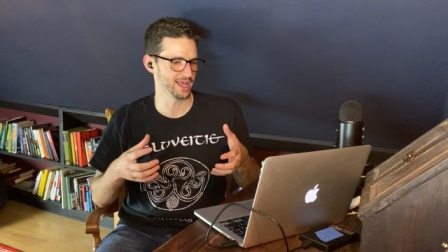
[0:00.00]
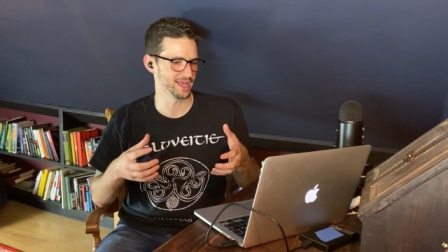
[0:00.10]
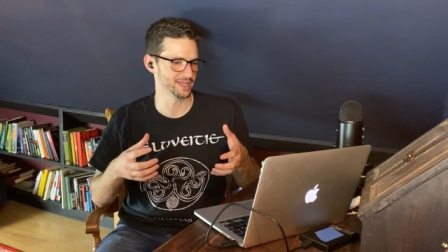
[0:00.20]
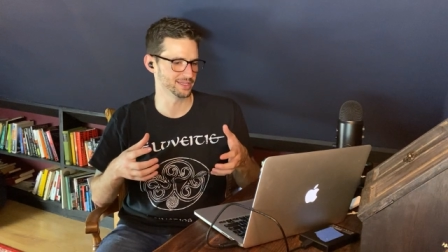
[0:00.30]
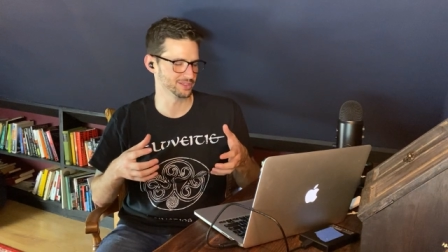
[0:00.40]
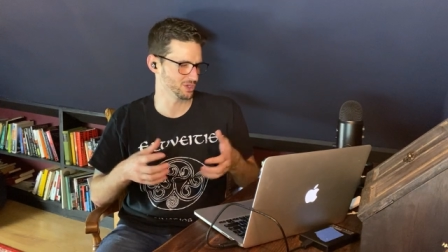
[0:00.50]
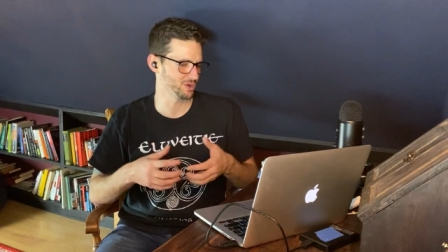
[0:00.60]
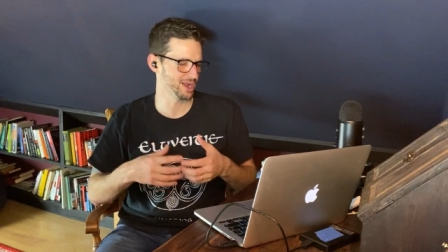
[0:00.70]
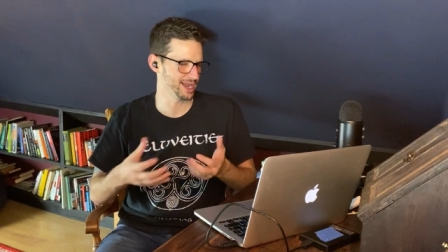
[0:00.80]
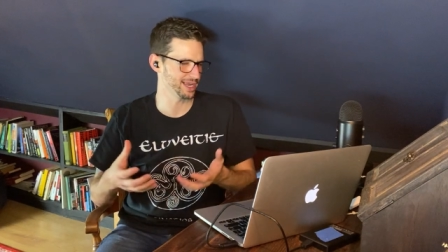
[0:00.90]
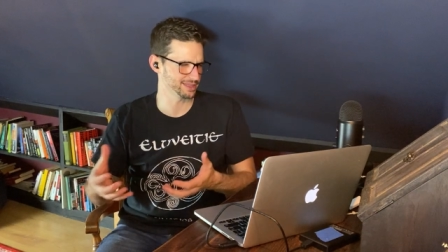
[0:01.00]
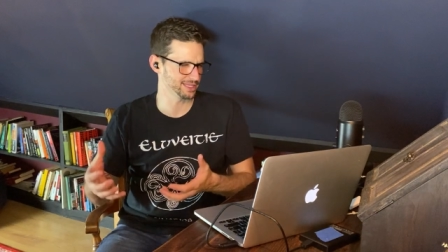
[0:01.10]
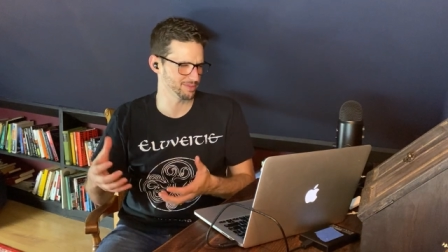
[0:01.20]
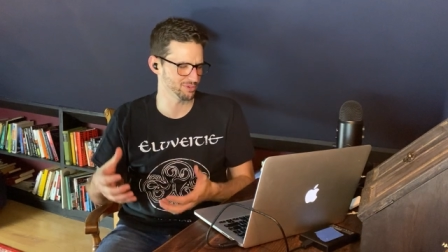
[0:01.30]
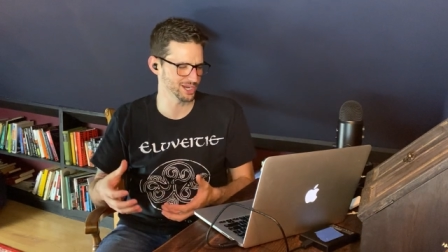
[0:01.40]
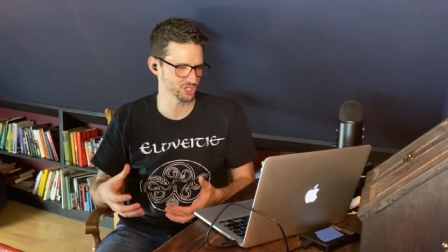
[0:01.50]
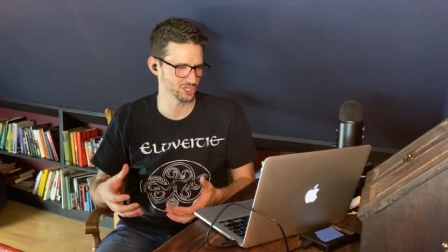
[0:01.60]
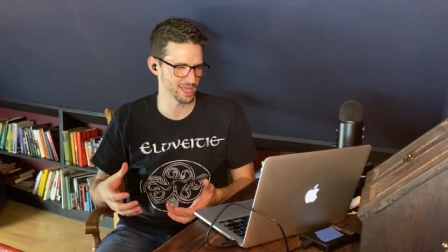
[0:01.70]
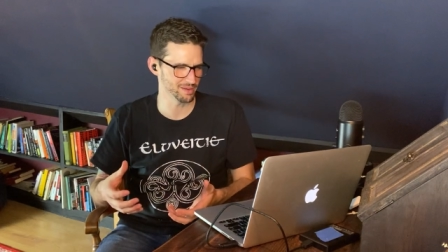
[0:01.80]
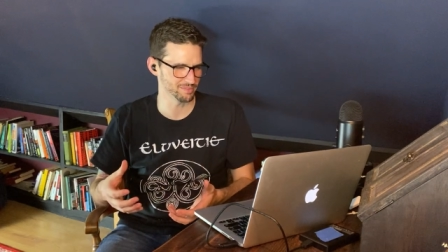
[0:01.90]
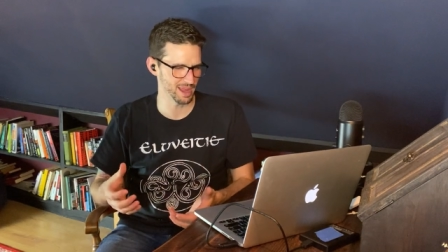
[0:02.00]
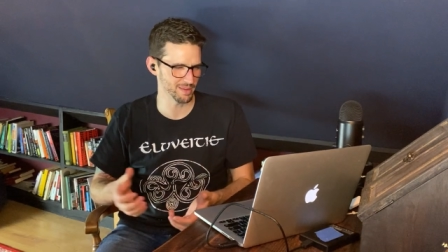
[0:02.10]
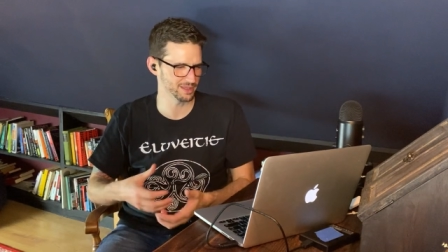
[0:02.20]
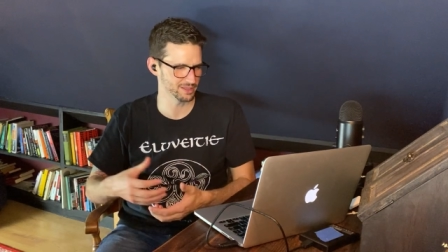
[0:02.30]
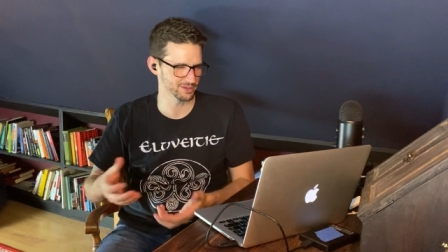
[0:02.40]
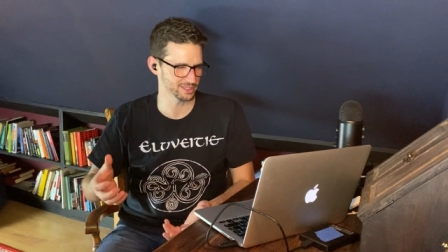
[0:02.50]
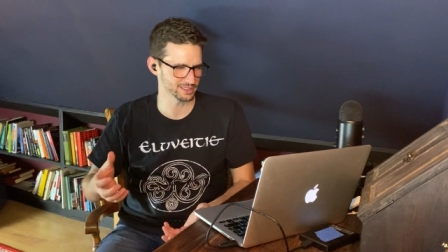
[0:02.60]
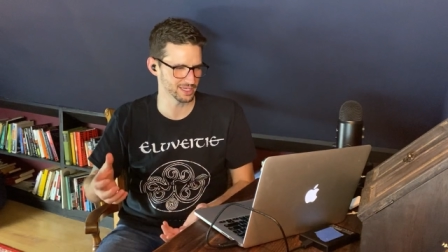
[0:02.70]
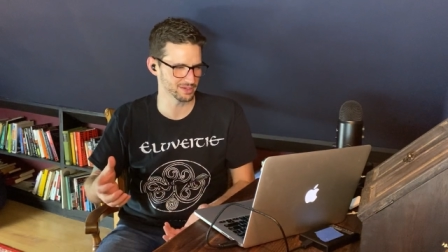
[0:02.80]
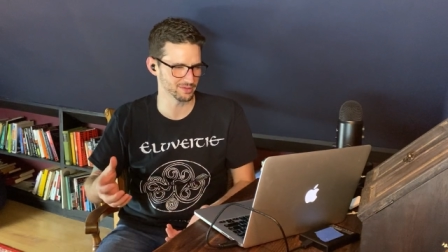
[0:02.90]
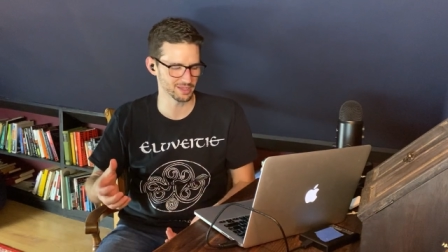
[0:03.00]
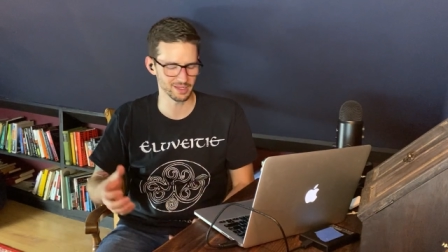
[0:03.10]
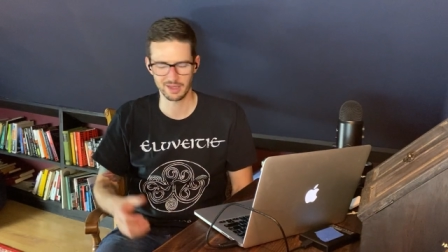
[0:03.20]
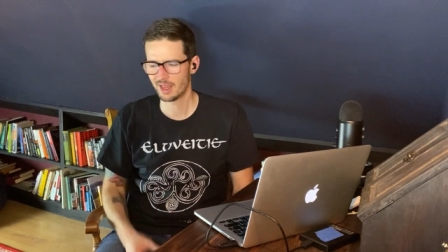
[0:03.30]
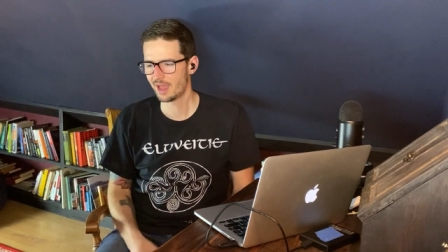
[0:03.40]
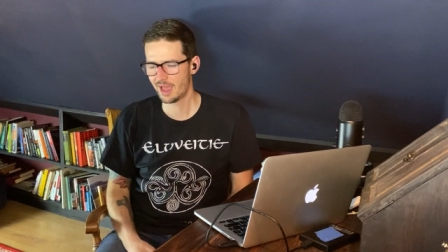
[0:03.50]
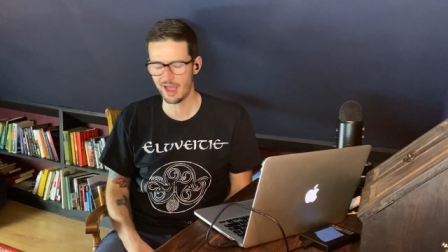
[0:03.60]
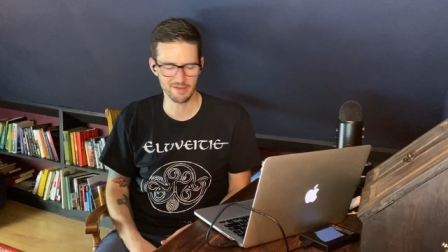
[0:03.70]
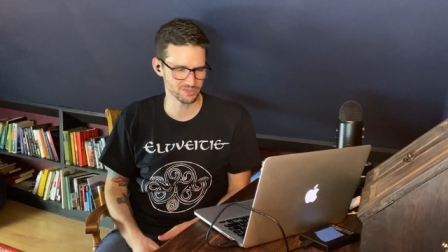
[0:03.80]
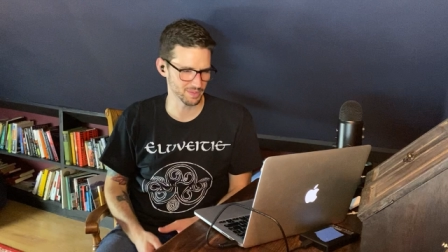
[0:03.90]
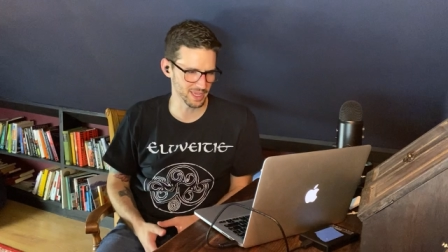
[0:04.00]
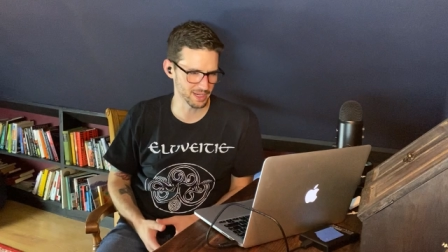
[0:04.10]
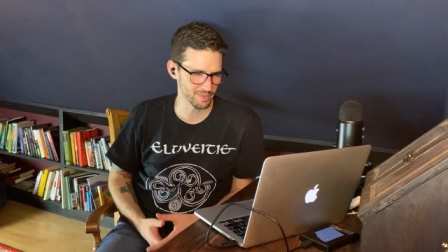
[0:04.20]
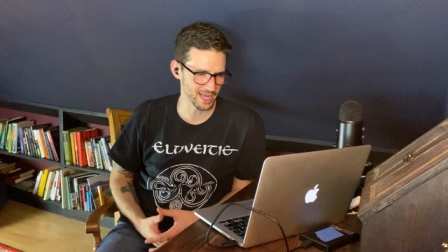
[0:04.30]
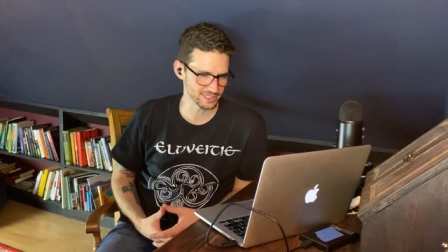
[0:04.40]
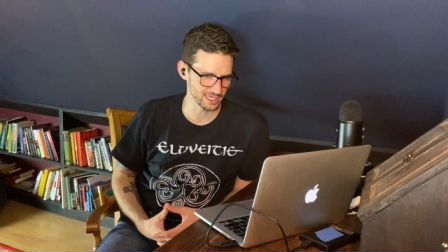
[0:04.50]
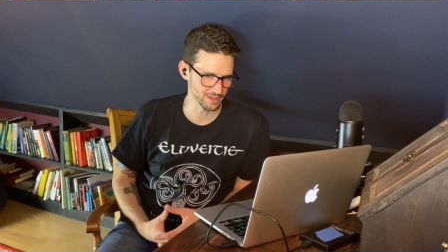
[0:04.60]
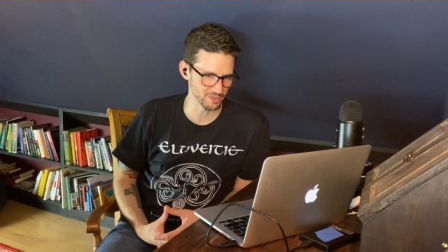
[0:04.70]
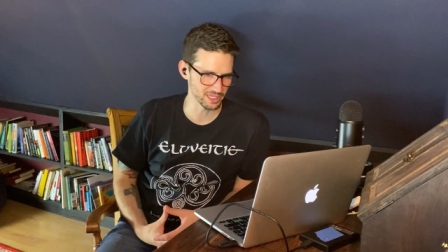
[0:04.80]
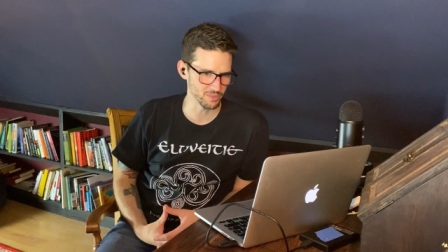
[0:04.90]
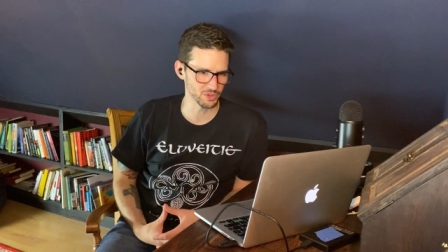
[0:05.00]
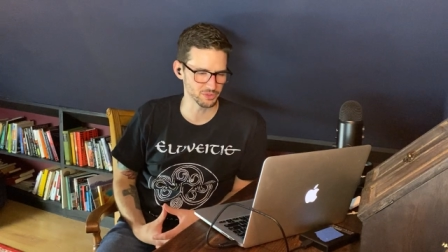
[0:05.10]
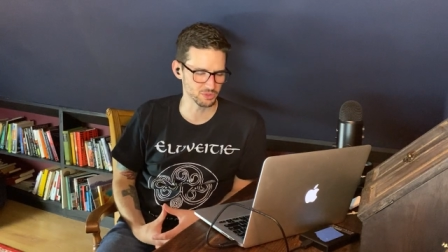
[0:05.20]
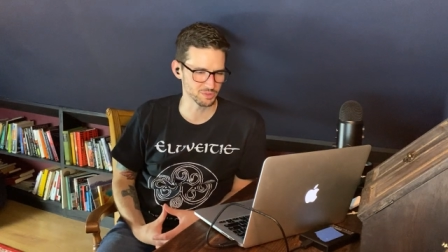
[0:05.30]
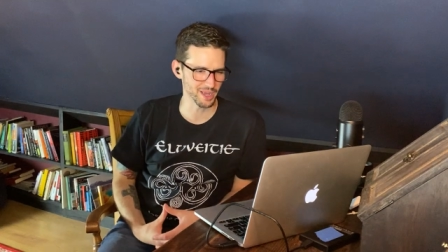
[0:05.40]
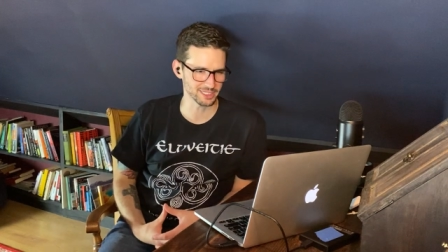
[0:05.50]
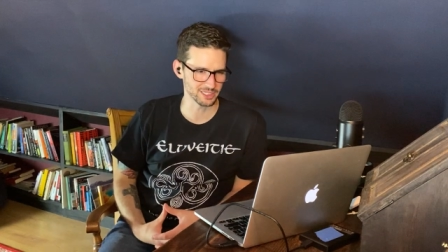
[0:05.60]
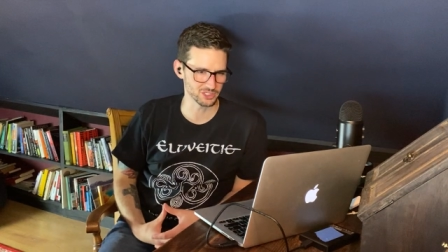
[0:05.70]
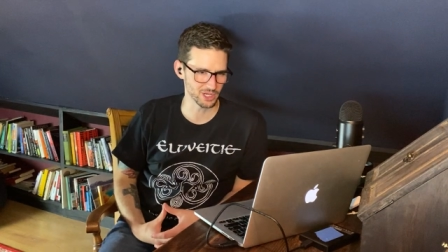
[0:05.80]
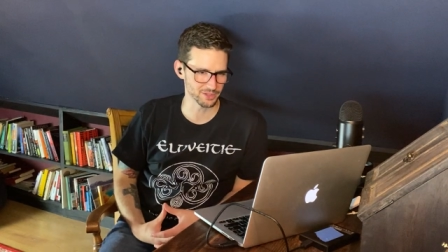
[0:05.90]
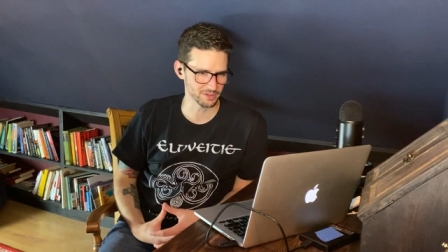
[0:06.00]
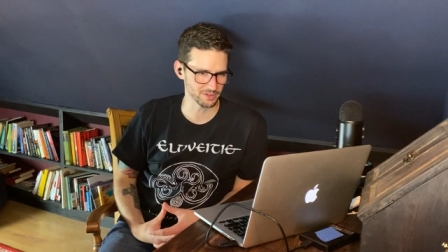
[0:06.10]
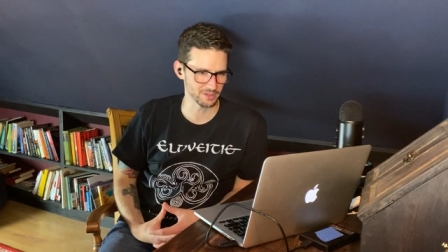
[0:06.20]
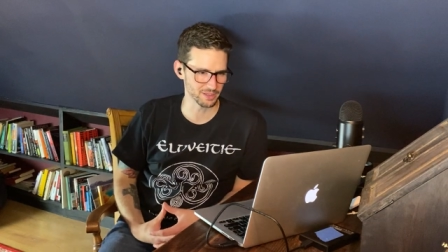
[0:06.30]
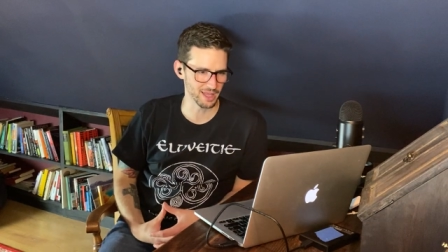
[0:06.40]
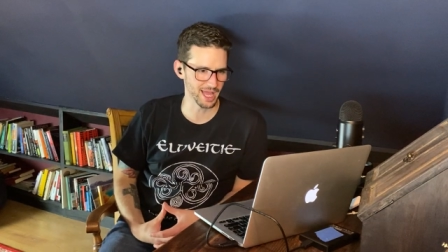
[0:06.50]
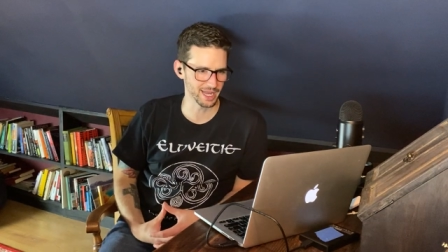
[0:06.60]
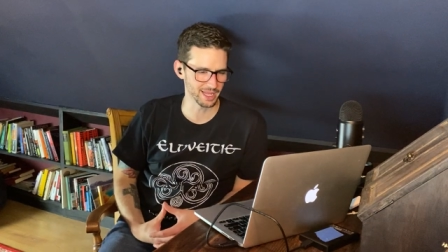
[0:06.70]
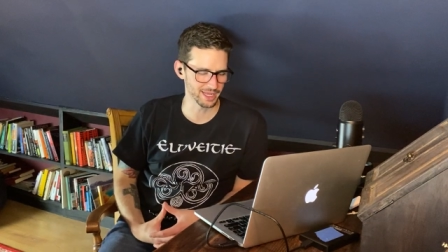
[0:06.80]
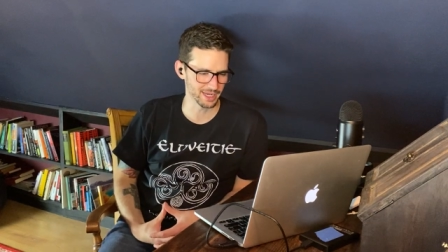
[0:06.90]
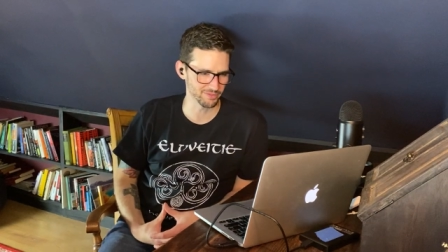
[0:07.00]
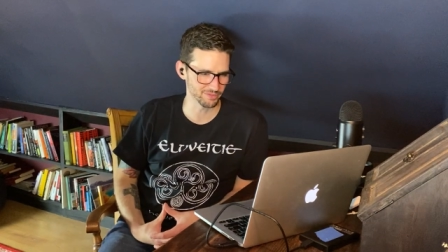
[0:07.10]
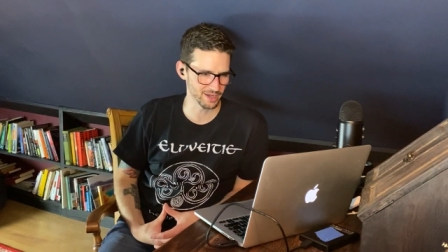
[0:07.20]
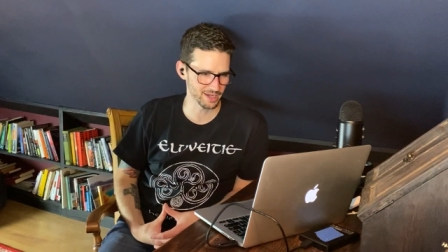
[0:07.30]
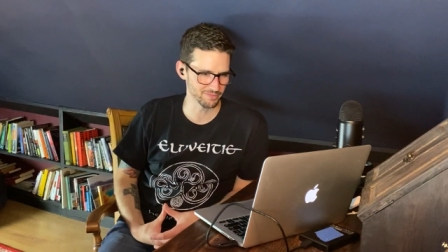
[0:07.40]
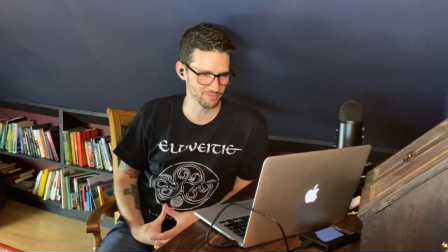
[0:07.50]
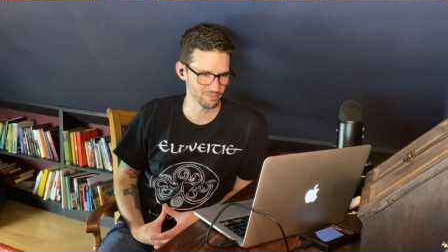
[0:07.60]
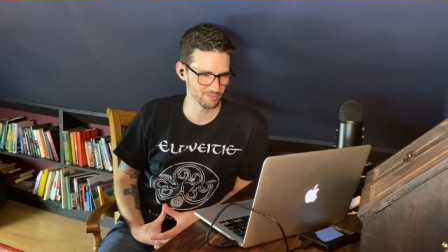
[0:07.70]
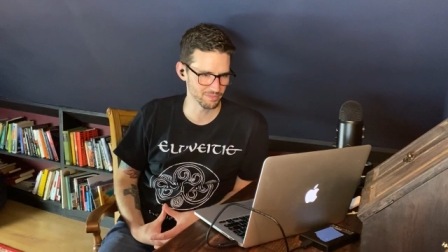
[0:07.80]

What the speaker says: And so you kind of get the impression that maybe they'll continue to have some animosity, but they both respect each other a lot and have kind of